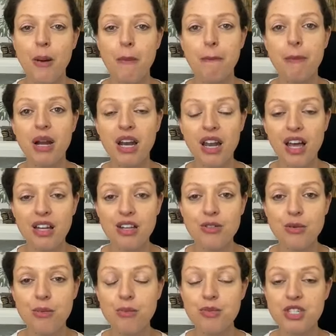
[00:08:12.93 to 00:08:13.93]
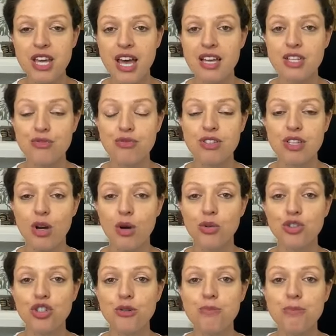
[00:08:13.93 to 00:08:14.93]
Blood test
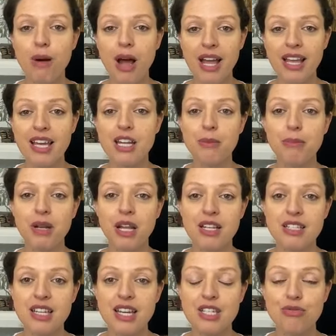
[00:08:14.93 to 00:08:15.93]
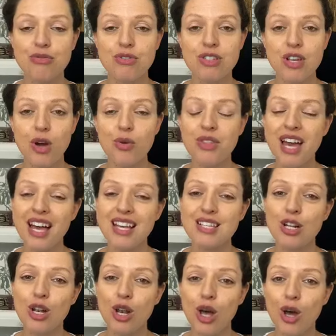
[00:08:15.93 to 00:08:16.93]
results. You might get a blood test result that has
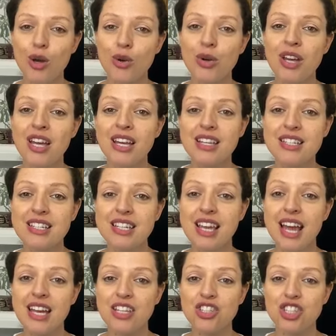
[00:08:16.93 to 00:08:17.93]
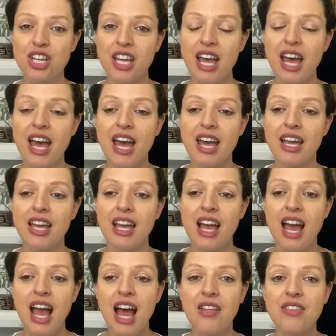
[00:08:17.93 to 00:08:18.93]
low DHEA,
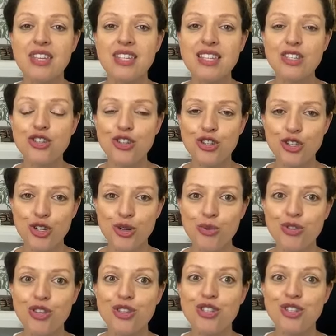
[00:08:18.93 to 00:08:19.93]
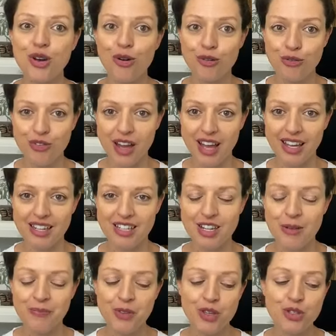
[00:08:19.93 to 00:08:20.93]
and this is to do with a sulfate.
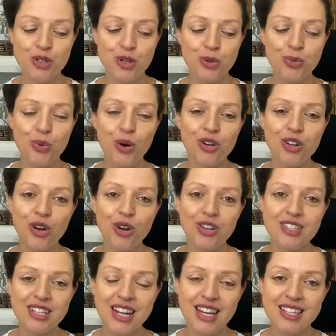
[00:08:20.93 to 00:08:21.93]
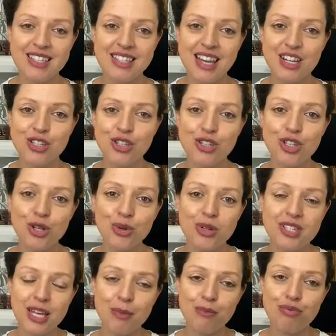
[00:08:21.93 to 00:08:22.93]
So what oxalates tend to do
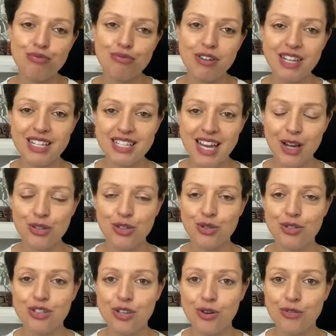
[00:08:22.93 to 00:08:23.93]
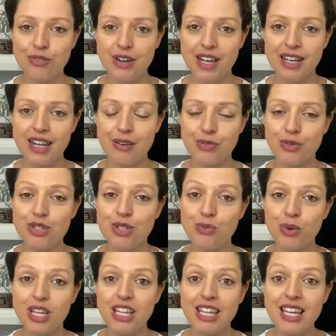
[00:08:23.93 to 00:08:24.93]
is they bring down your sulfate levels, and
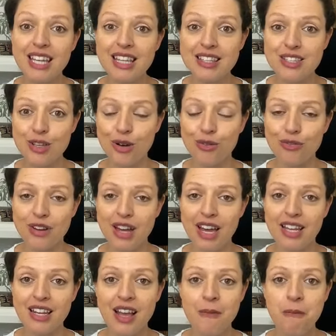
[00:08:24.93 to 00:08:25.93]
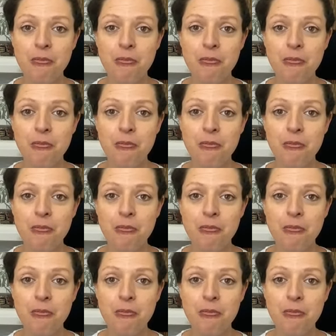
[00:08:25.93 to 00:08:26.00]
we need sulfate